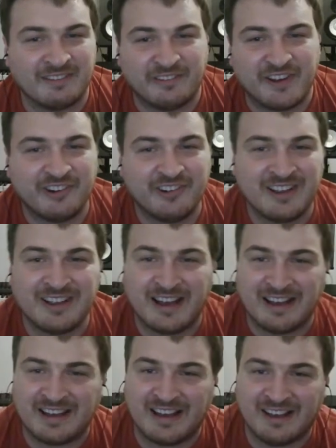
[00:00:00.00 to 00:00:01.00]
in theory,
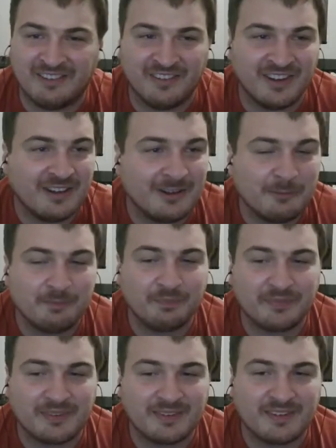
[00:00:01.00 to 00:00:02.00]
I have
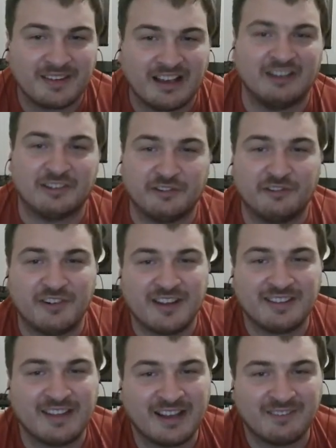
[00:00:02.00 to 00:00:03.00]
a lot of
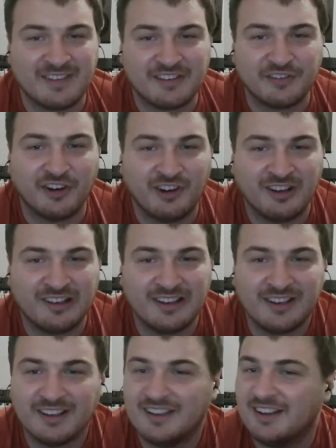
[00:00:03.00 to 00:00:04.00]
free time this fall,